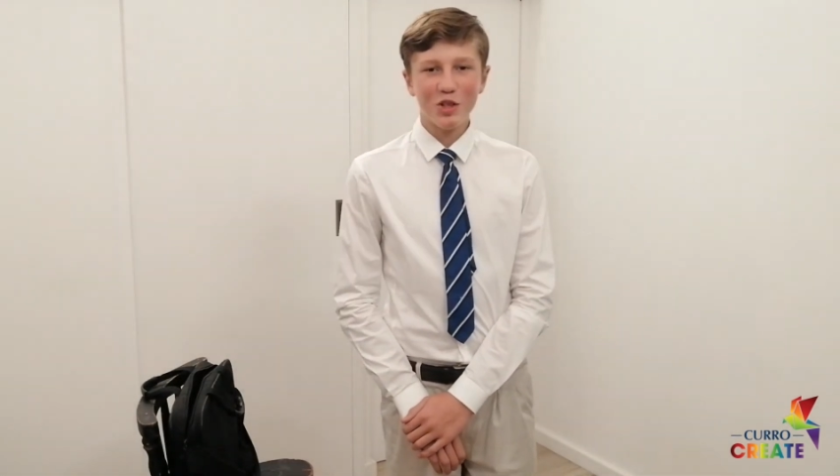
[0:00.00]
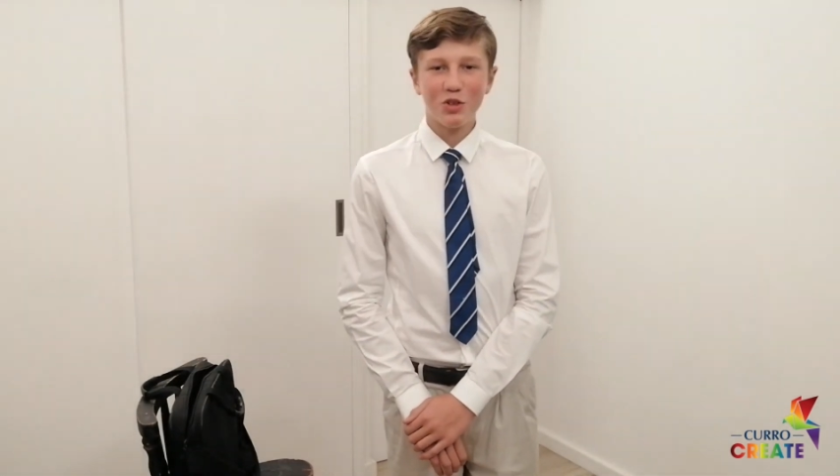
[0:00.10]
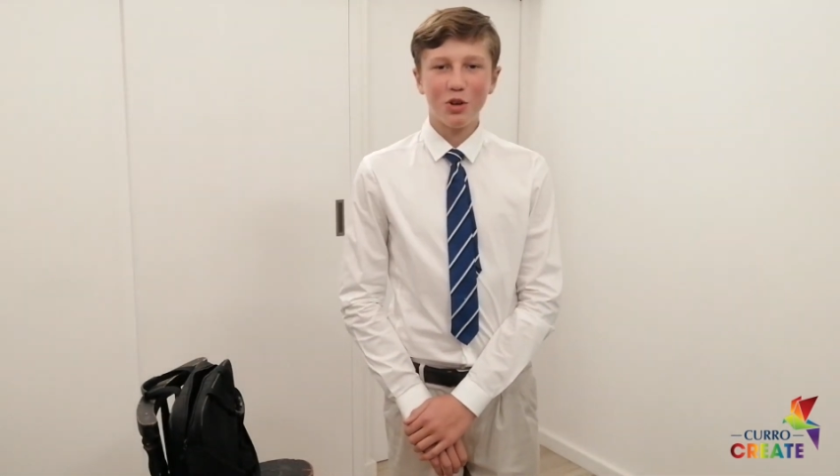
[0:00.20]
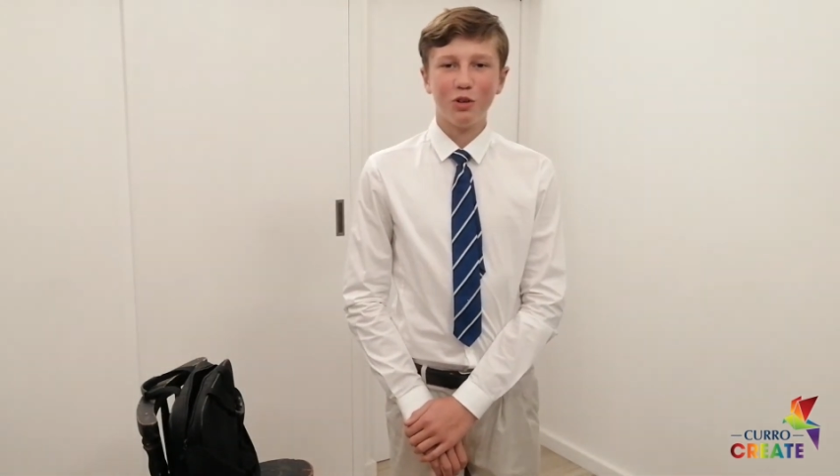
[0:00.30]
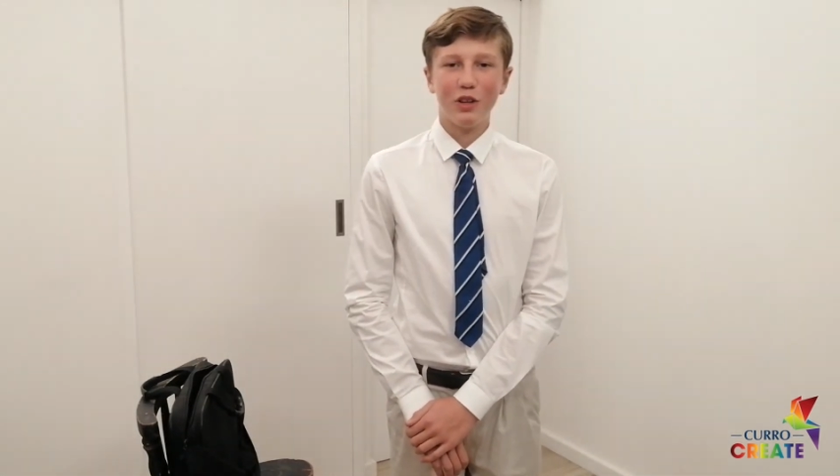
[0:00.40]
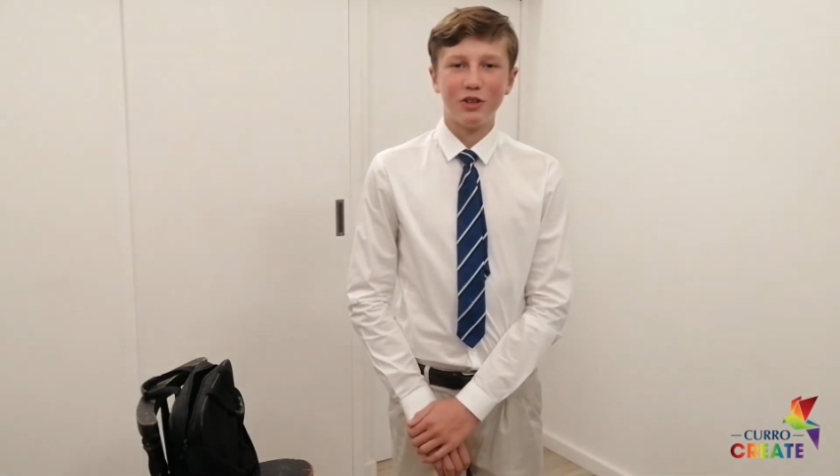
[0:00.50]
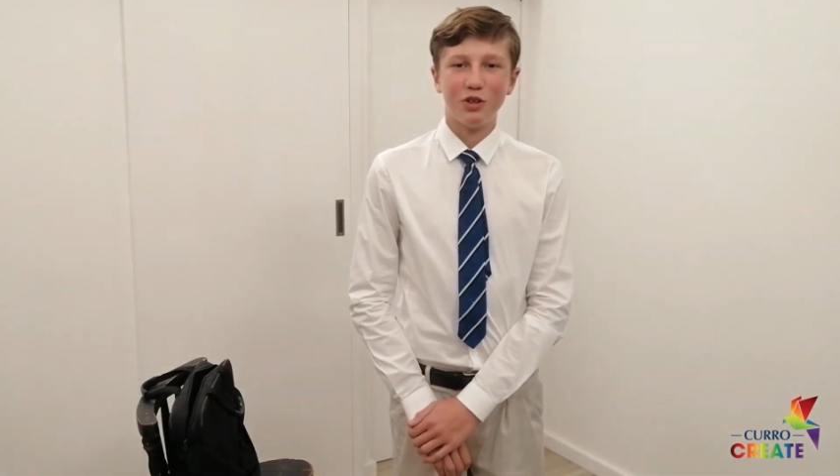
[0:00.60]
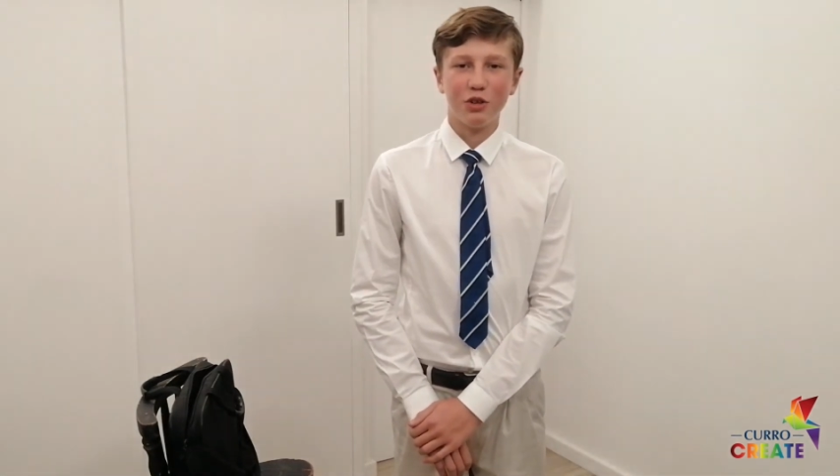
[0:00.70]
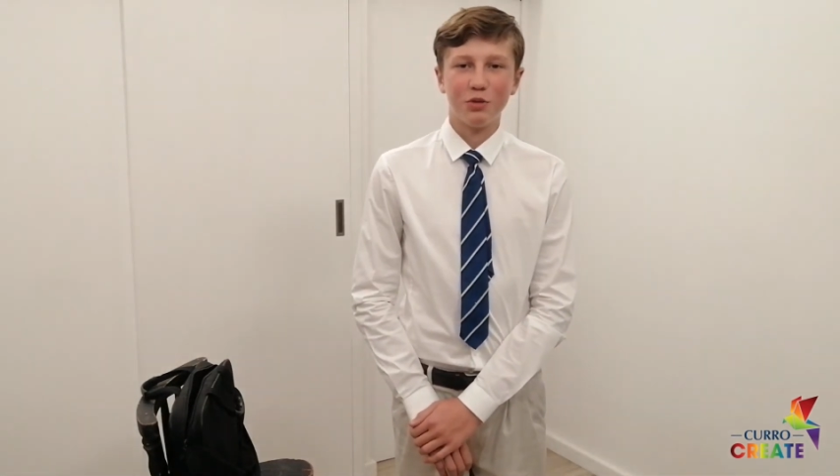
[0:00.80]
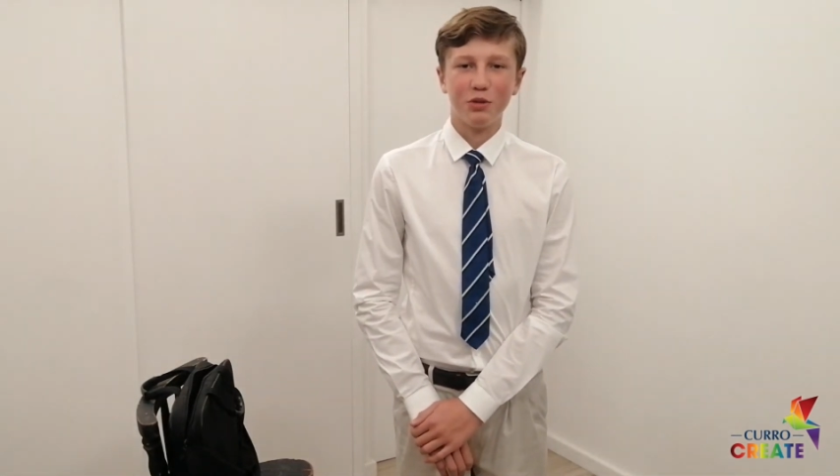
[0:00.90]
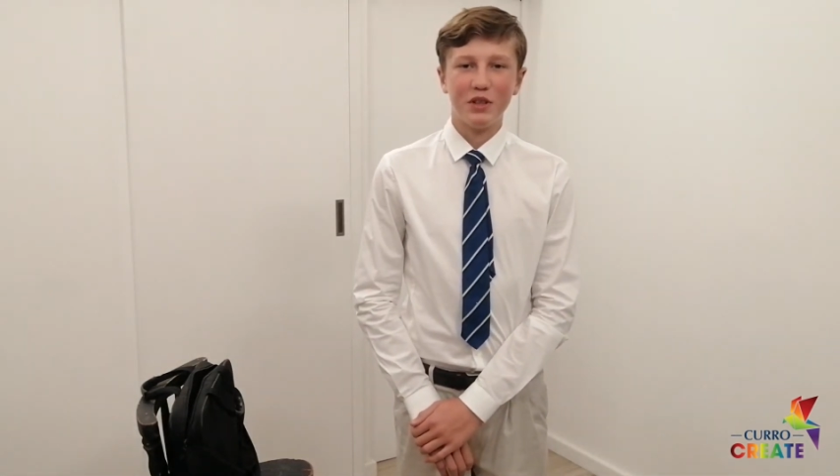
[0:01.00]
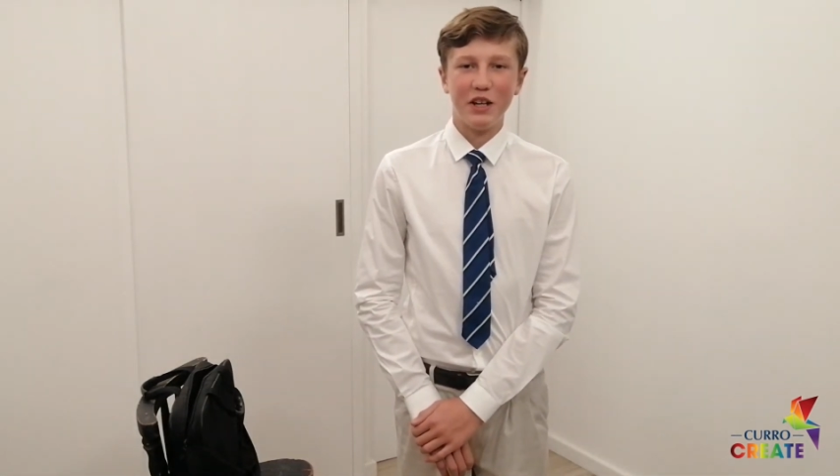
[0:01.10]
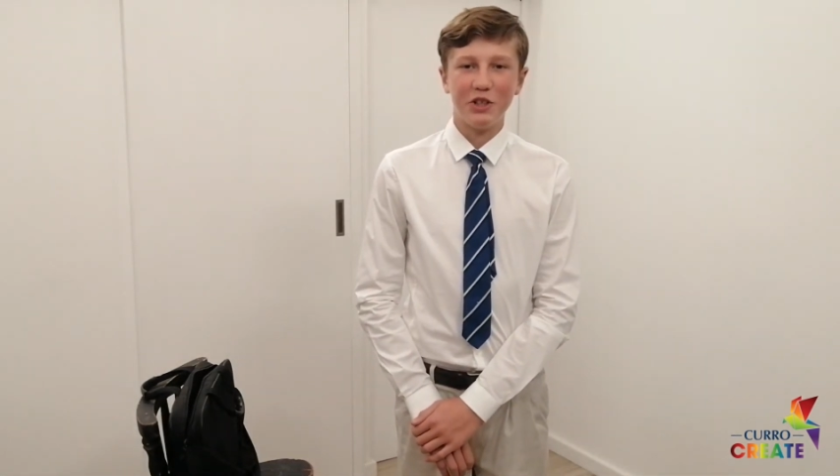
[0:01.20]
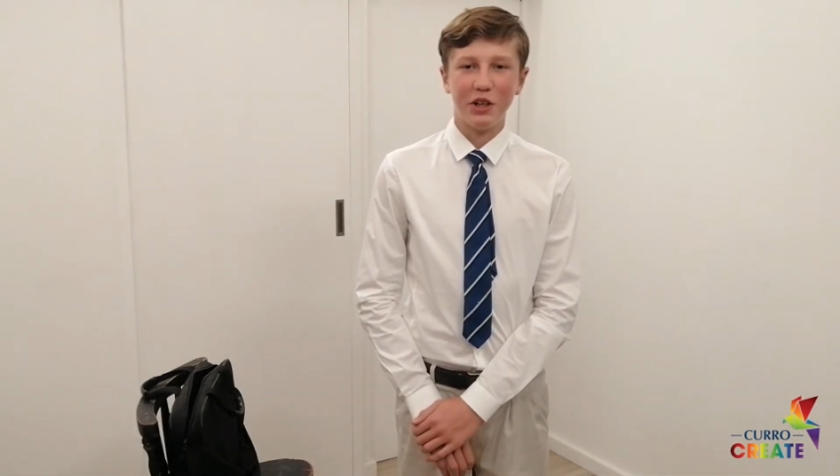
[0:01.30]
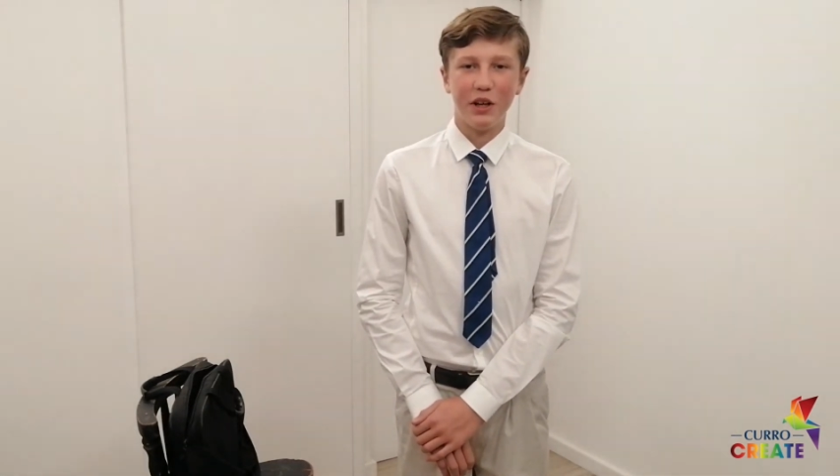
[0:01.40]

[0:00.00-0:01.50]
and sold that transportation